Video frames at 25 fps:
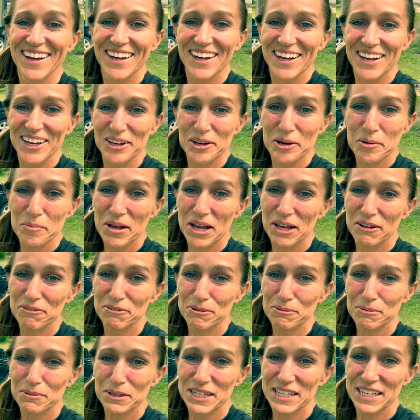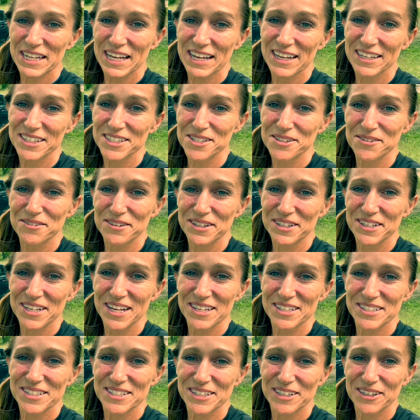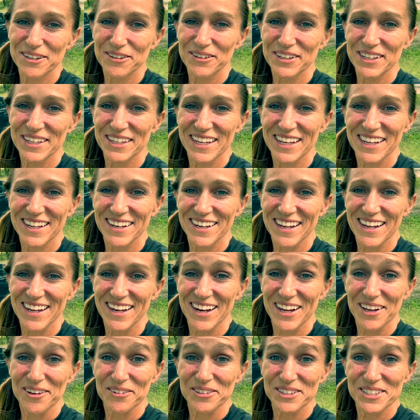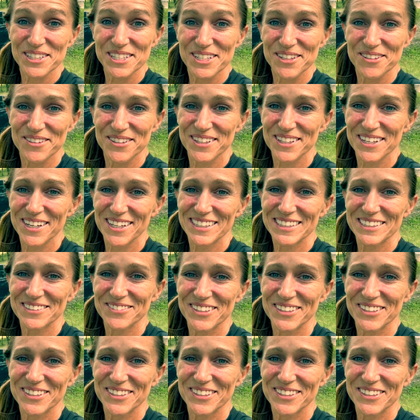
I hope everybody has a fantastic weekend, and I will see you in the next